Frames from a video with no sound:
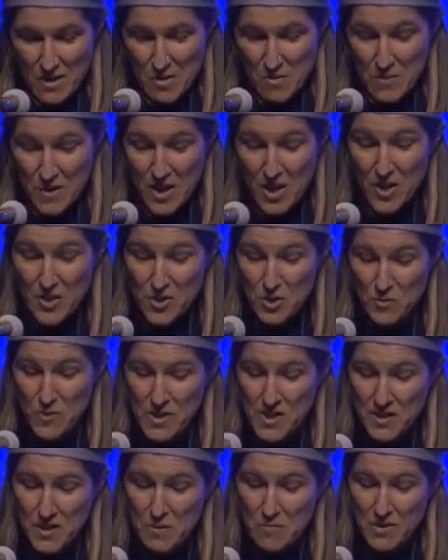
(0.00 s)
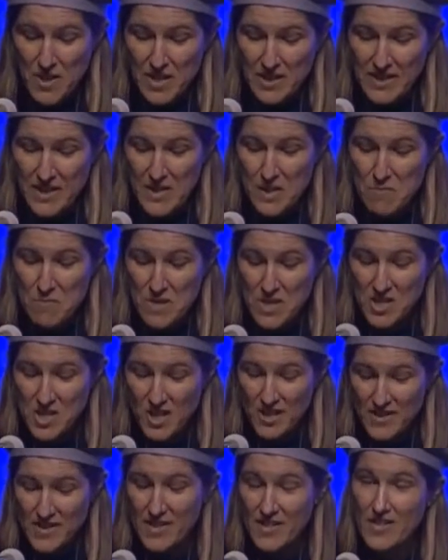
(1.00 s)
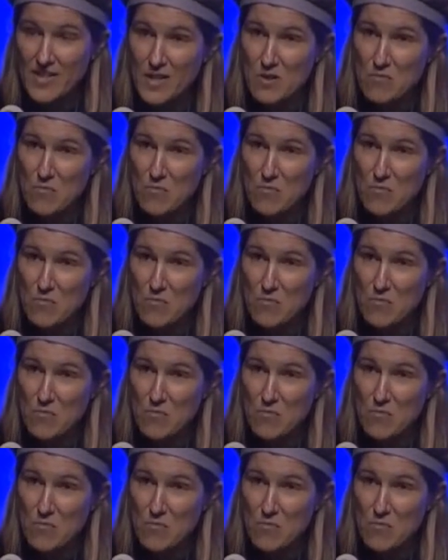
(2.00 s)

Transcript: but he also recently played Lyndon B. Johnson in a